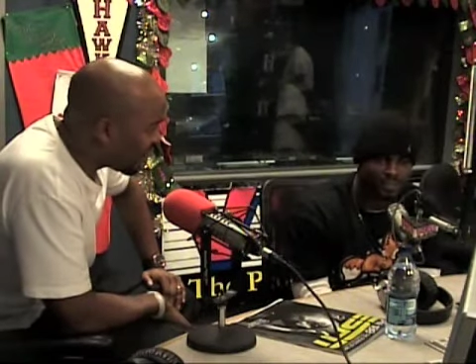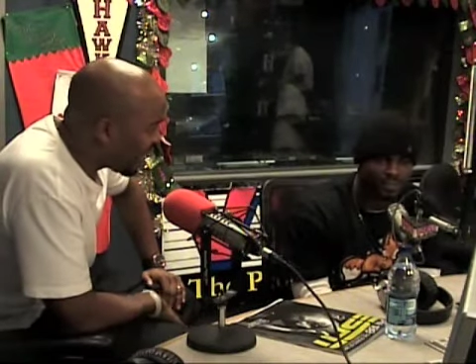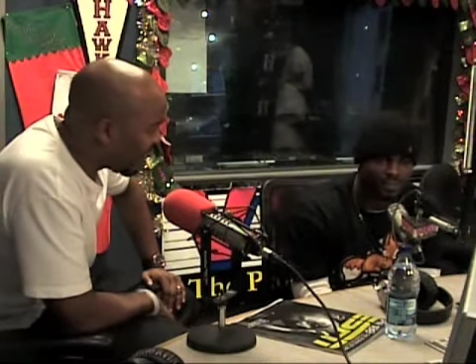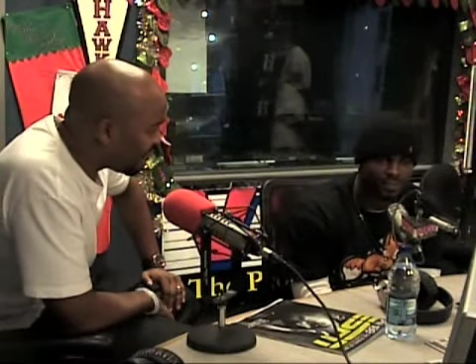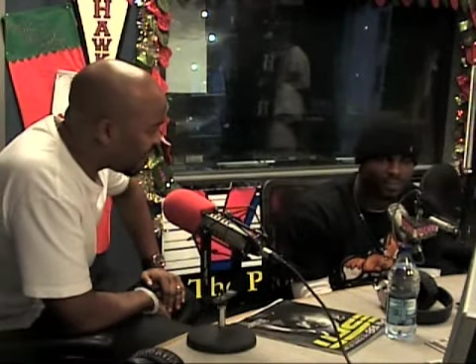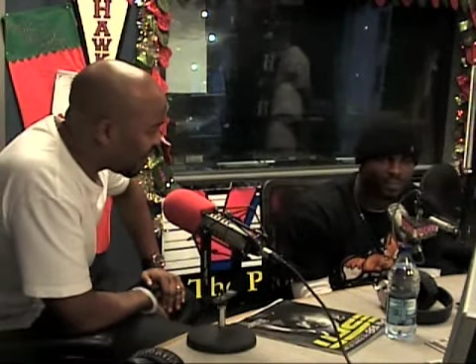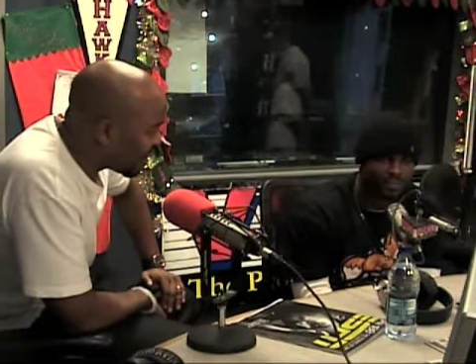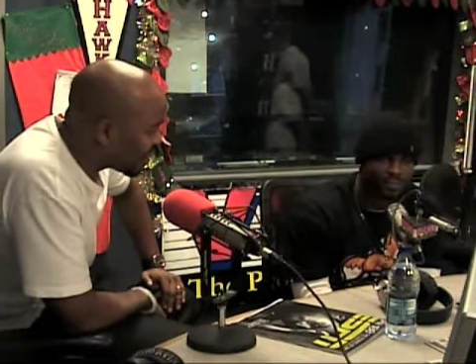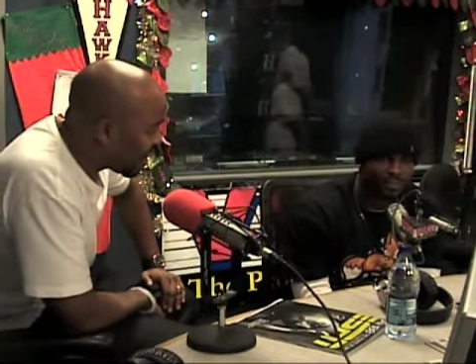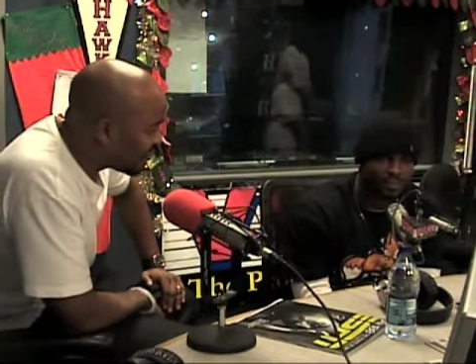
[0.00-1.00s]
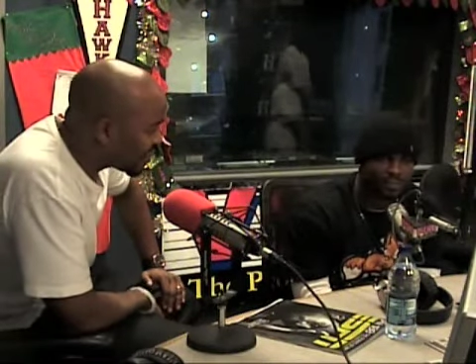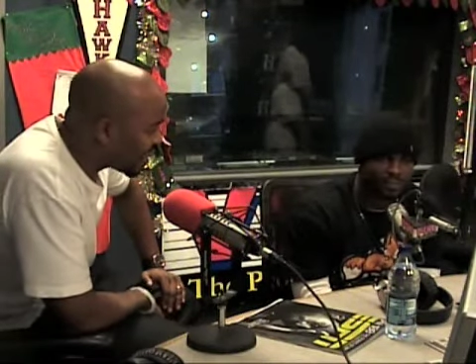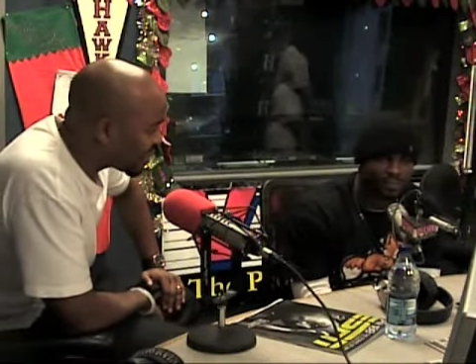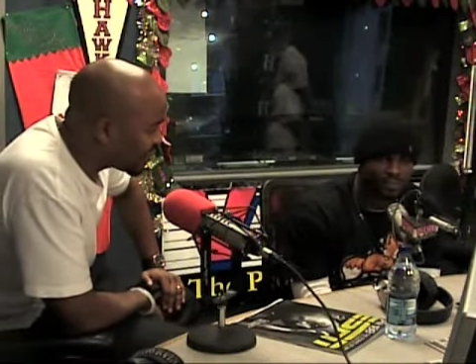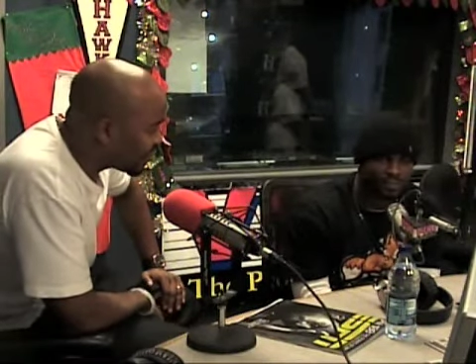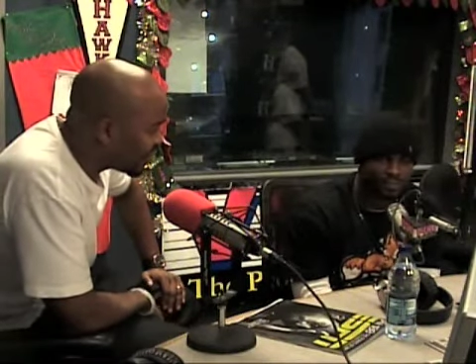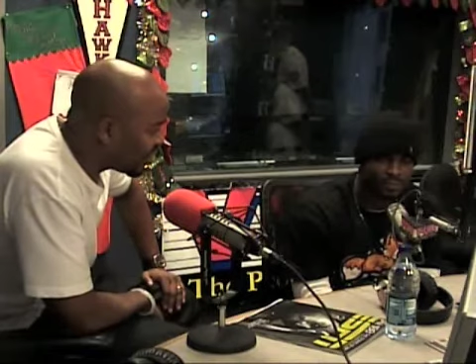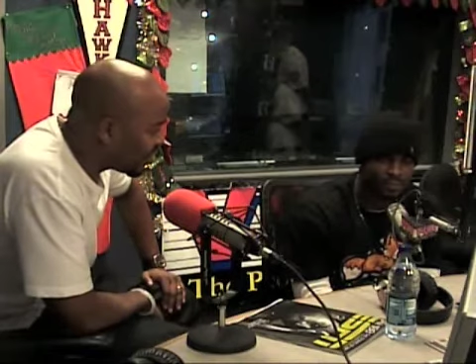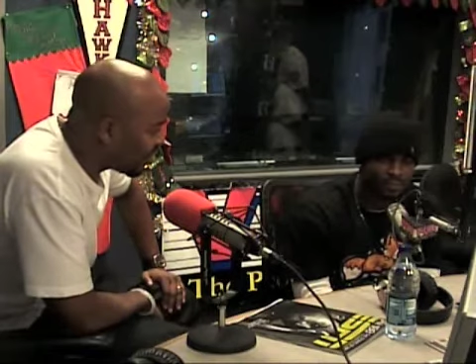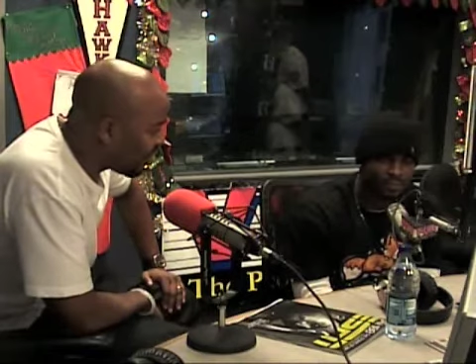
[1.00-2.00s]
on having a conversation with
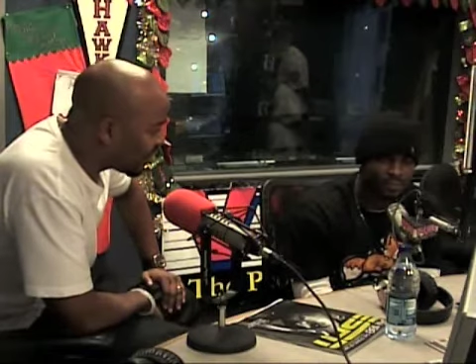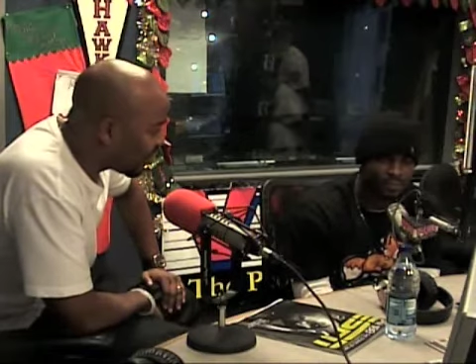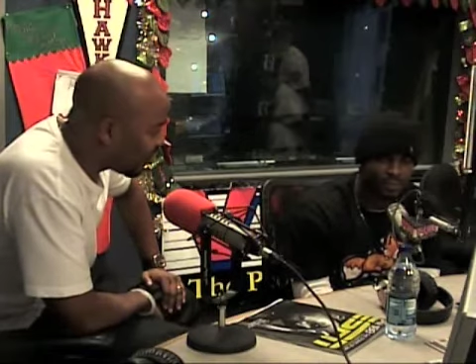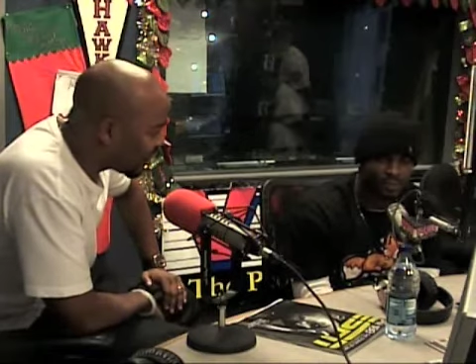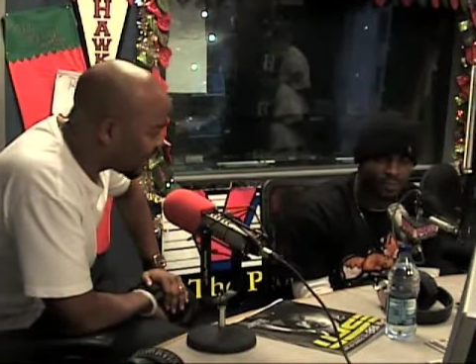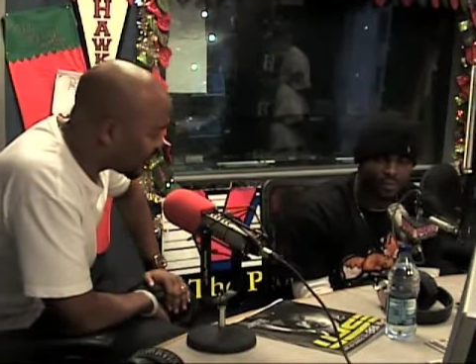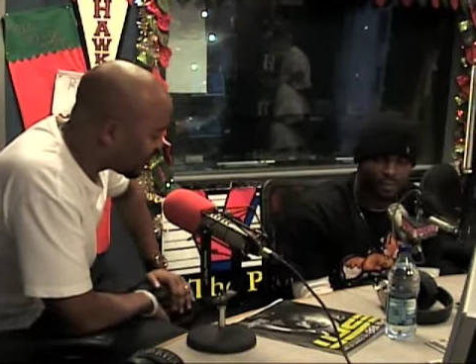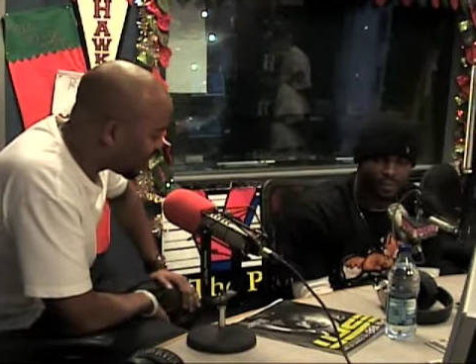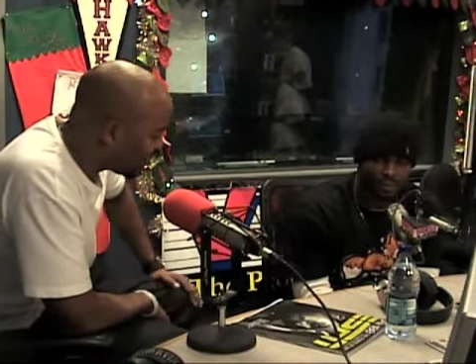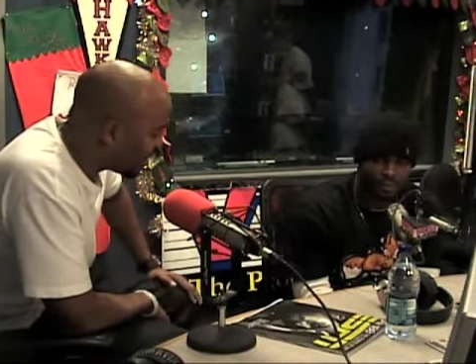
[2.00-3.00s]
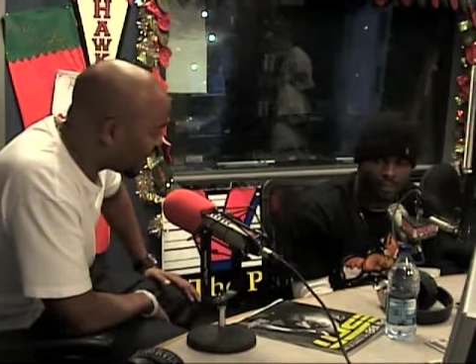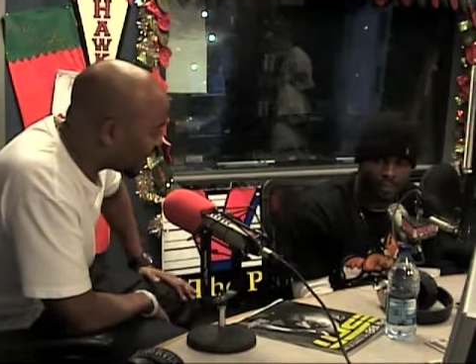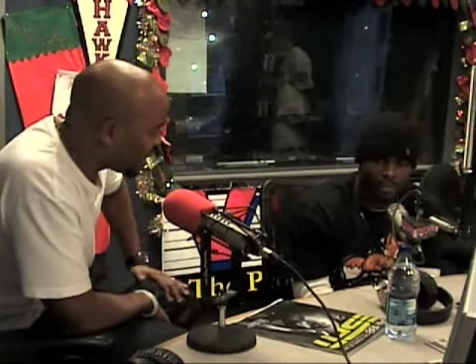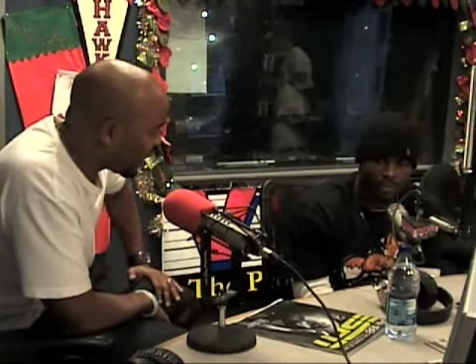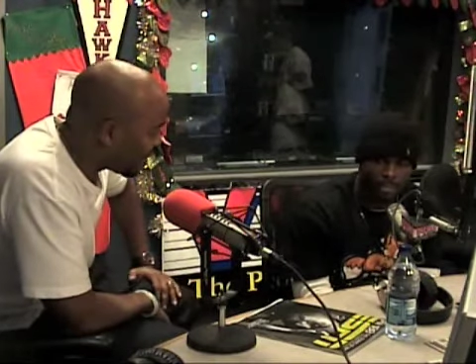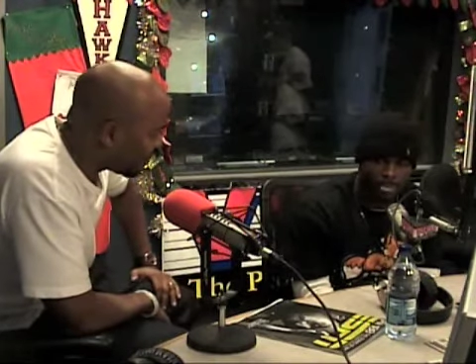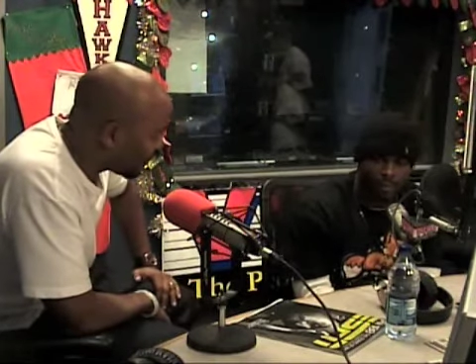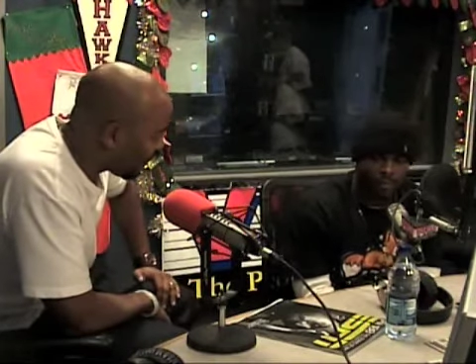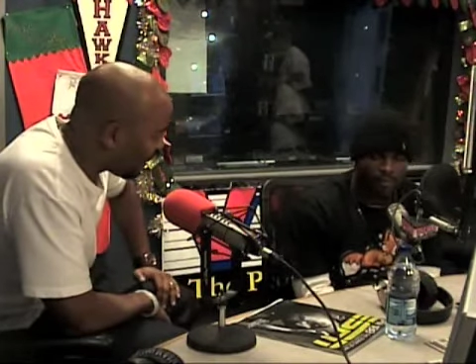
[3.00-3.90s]
him at all, knowing that you're going to be in town?